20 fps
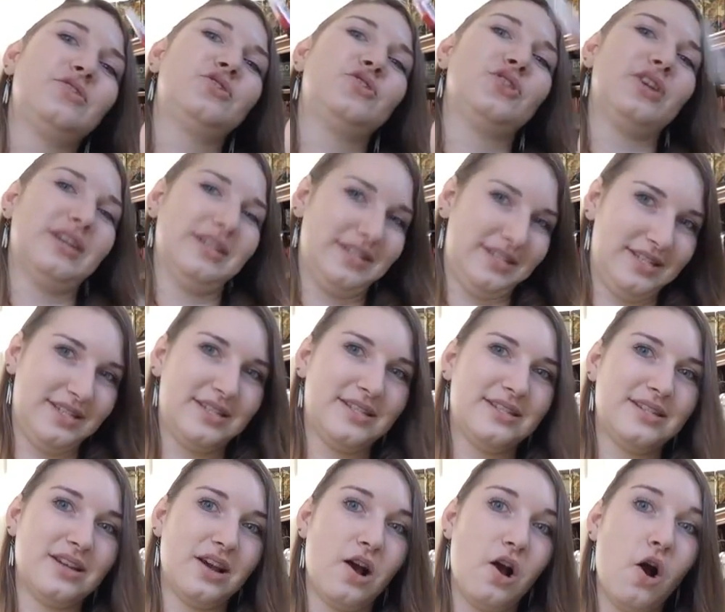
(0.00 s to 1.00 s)

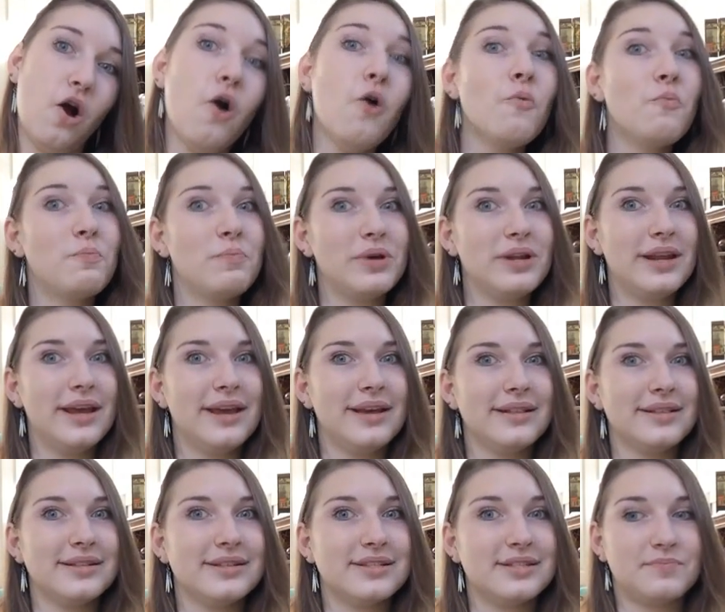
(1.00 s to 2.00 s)
just
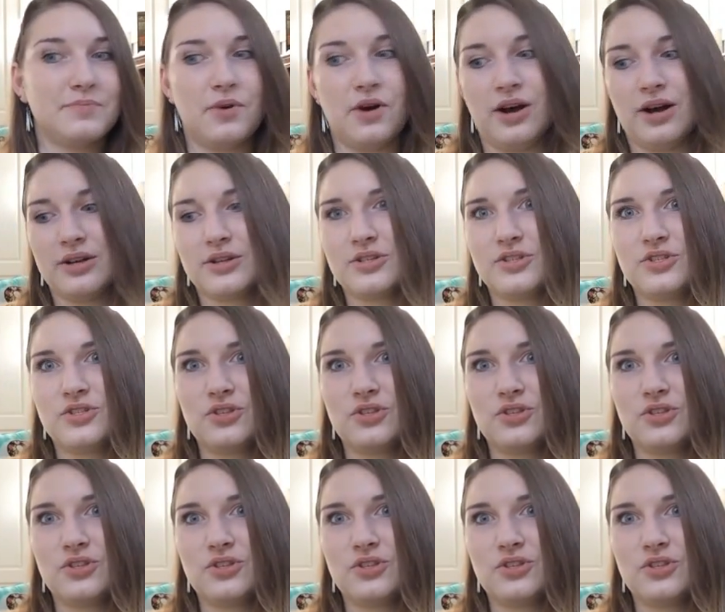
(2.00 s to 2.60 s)
opening this box.